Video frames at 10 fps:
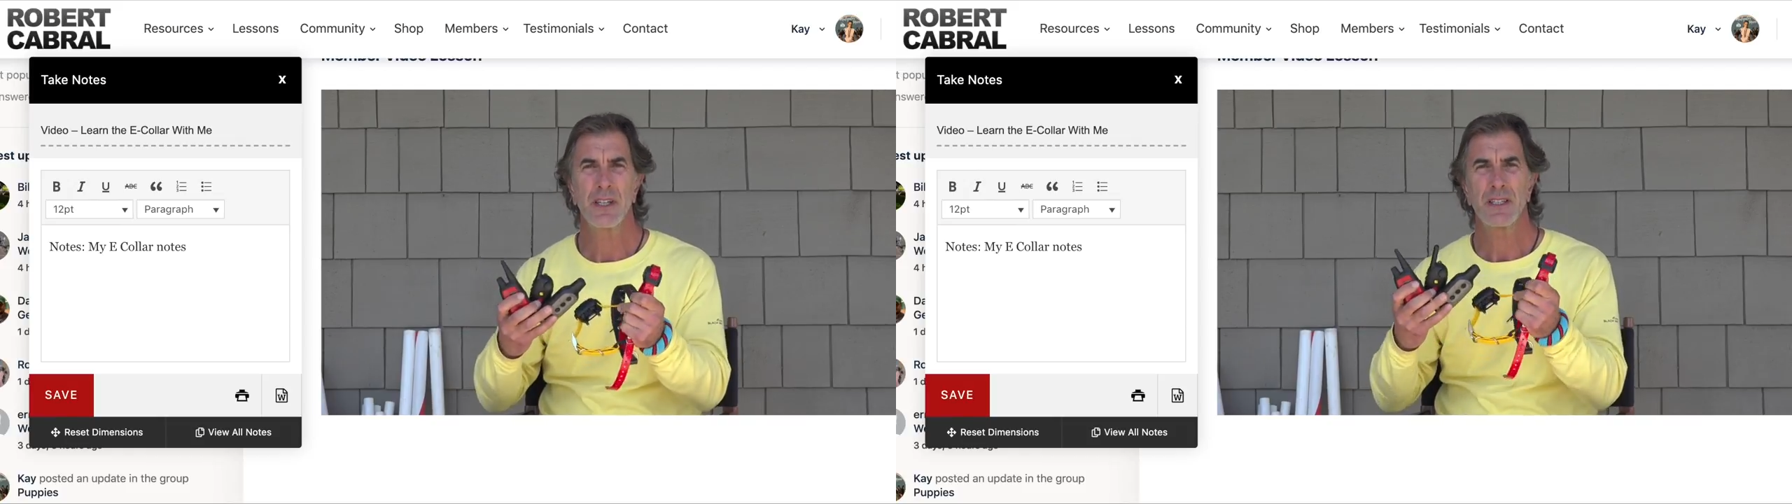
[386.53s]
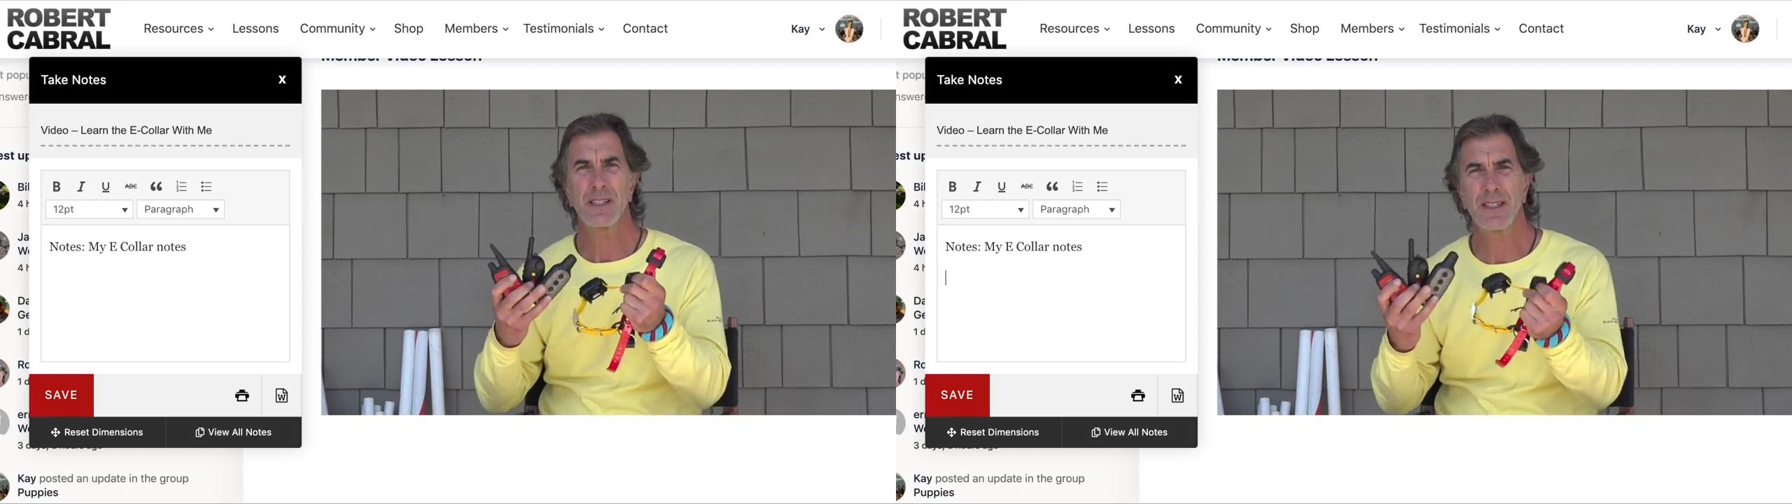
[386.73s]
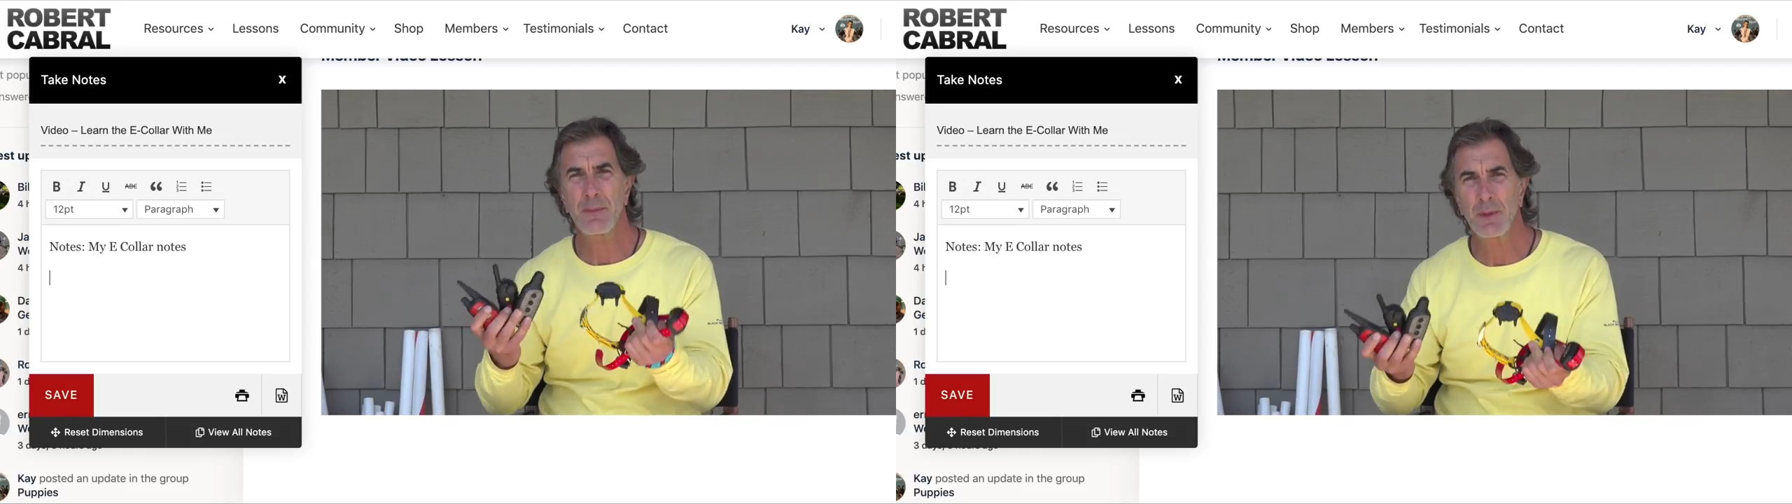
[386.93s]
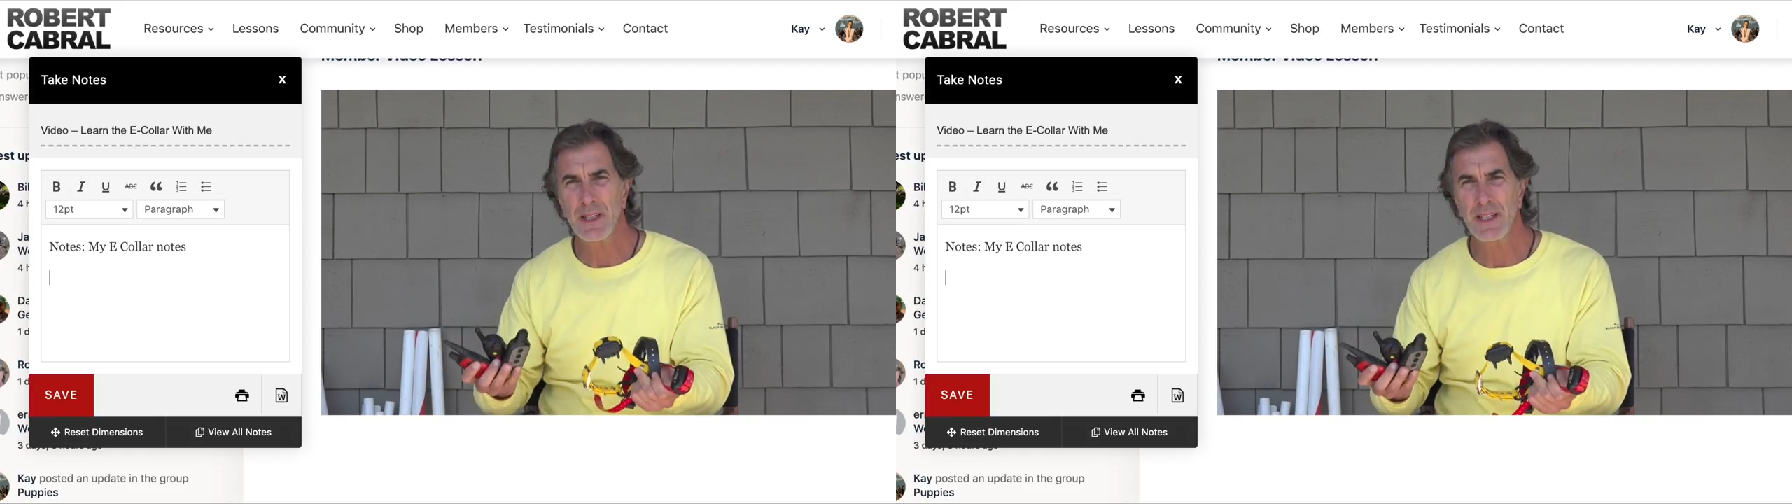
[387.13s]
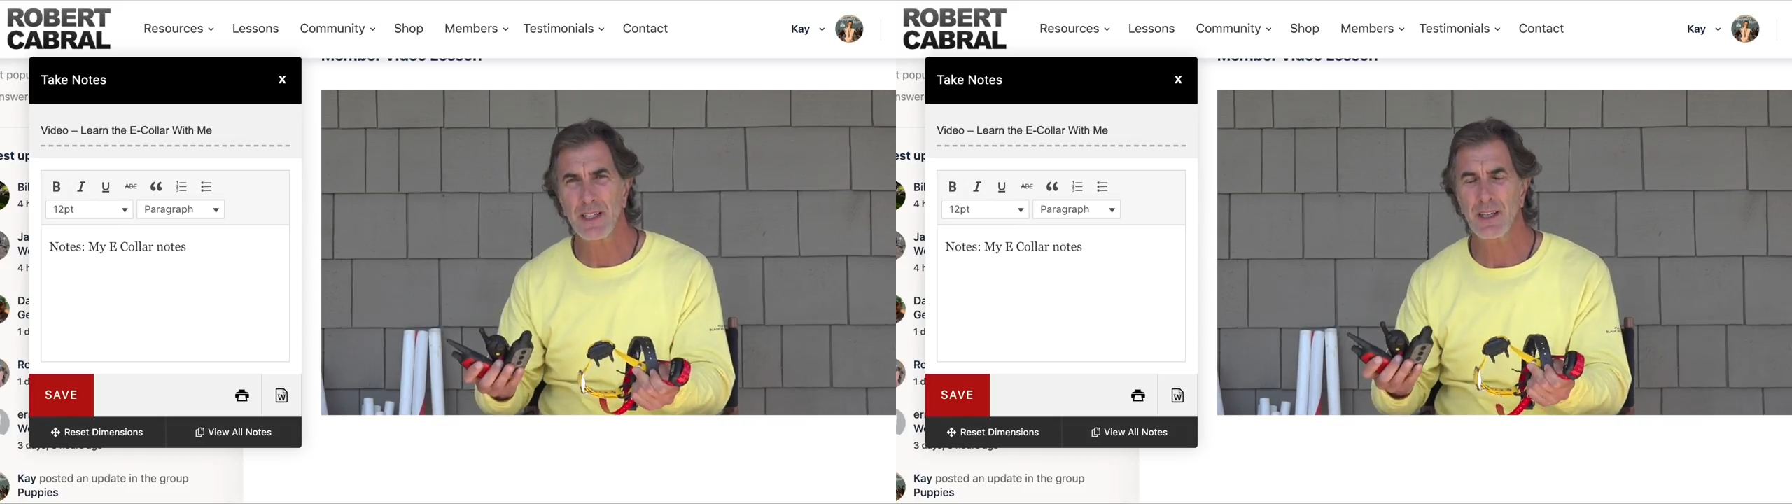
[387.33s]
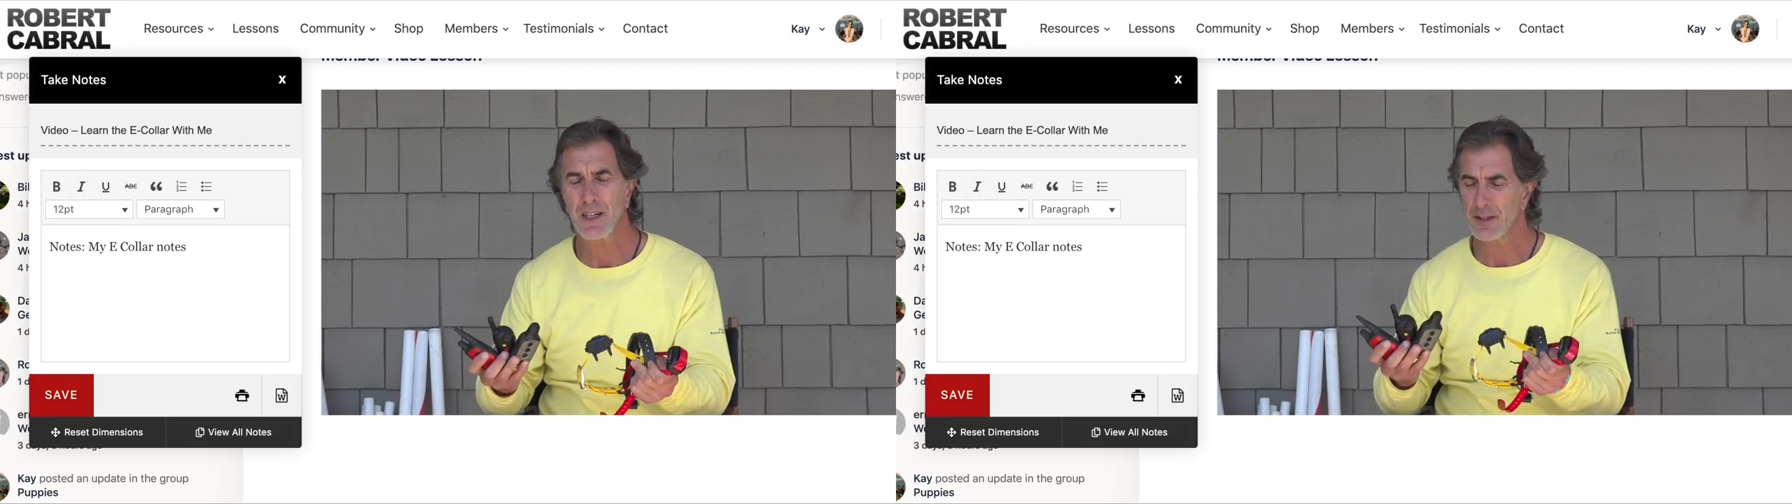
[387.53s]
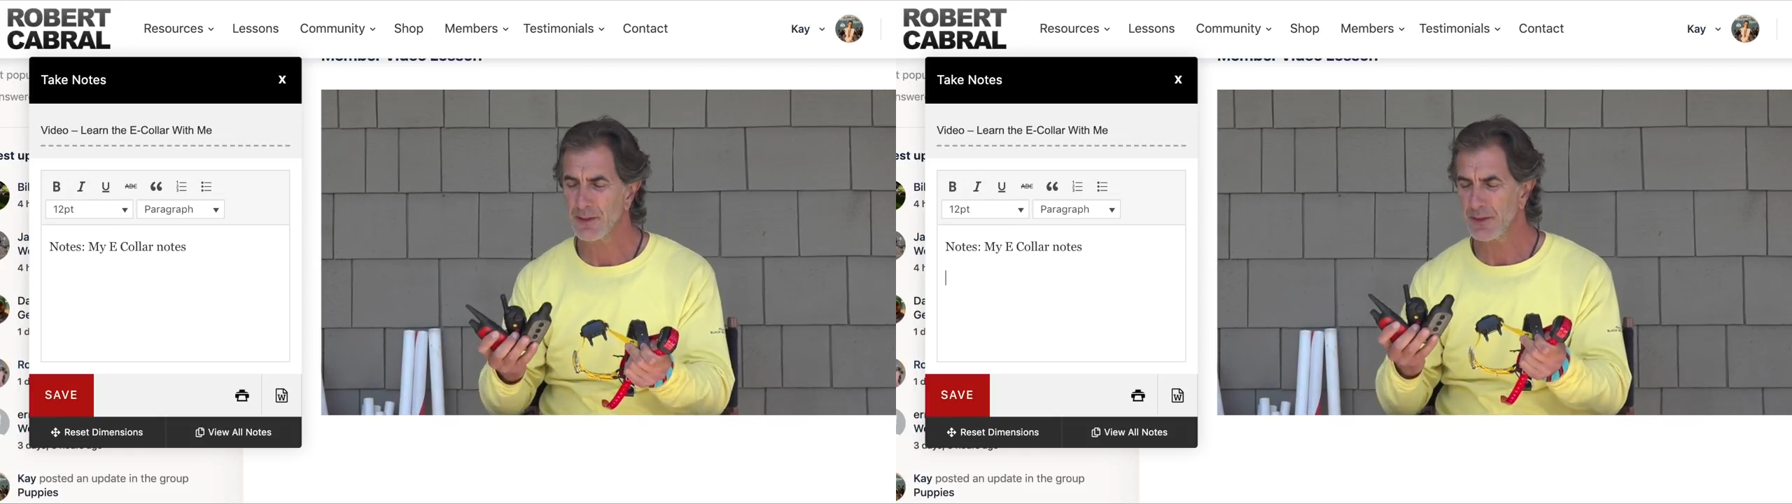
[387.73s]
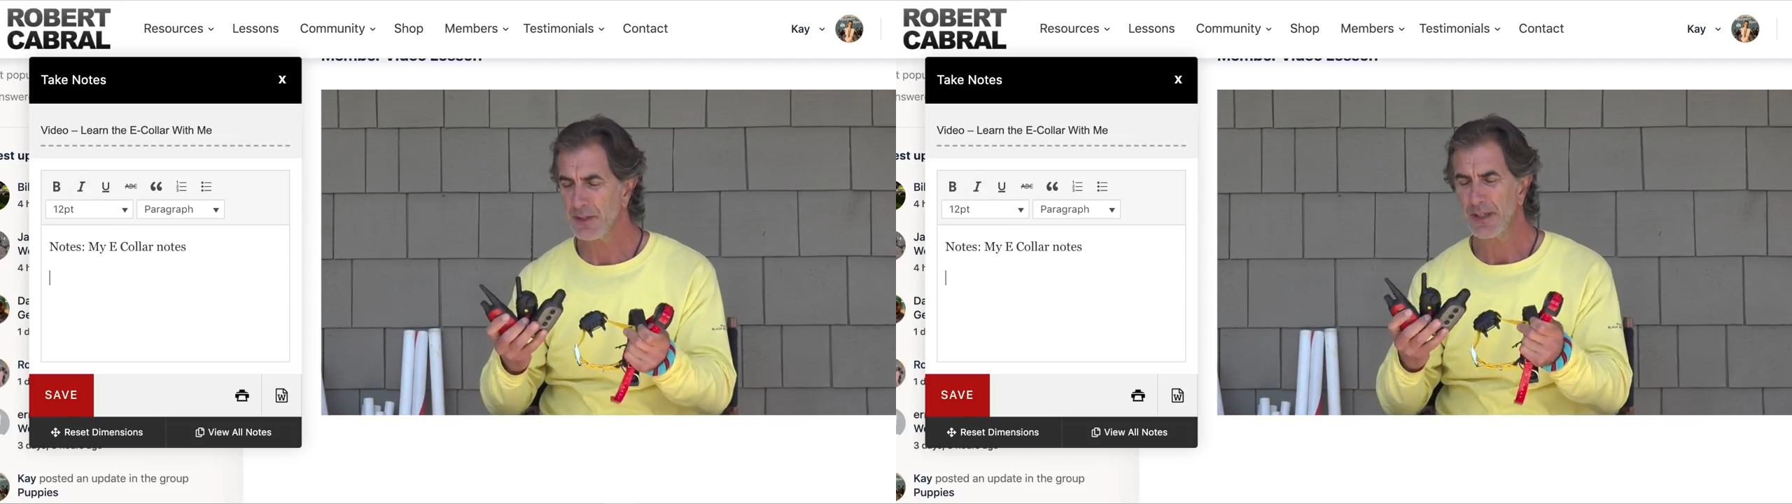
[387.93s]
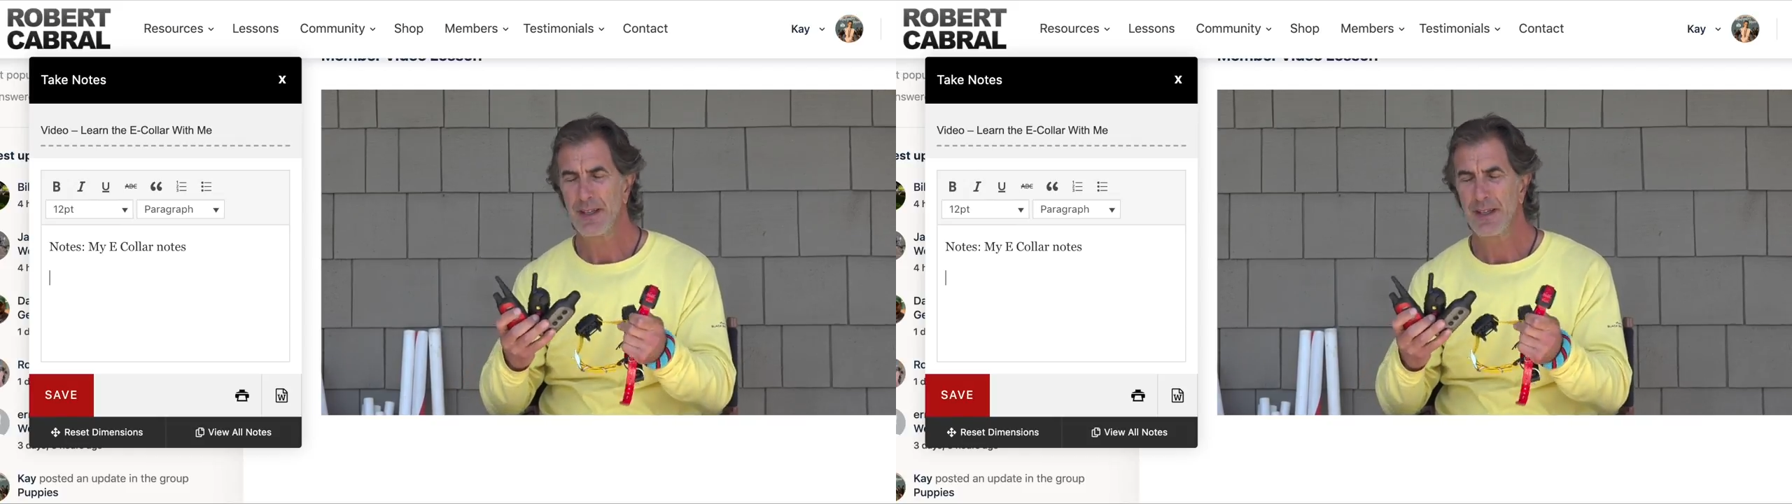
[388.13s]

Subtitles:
stimulating collars,